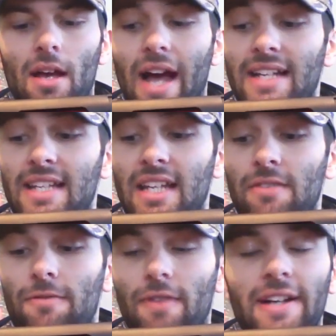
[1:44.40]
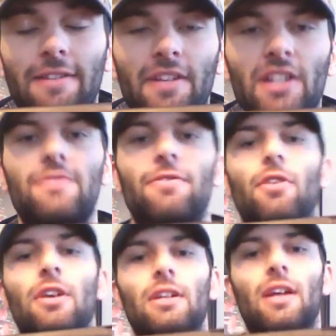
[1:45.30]
I did find a fix
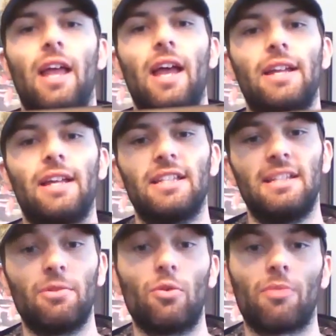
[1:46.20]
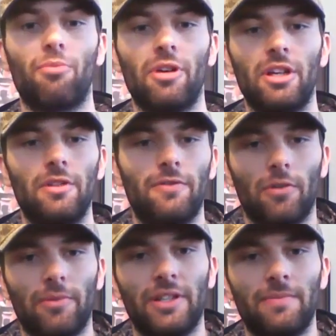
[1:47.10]
for it, and it seemed to work pretty good
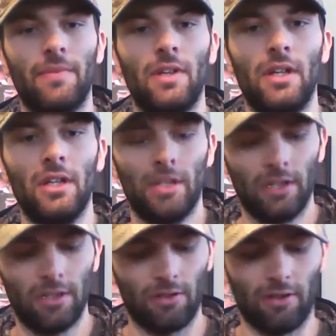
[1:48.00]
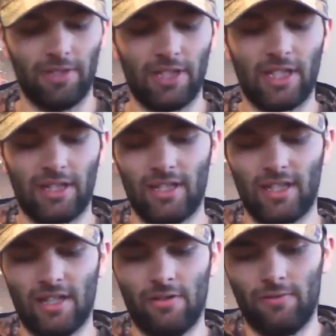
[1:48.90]
for me. So let me just get
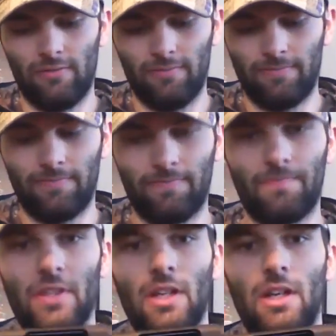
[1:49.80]
this out.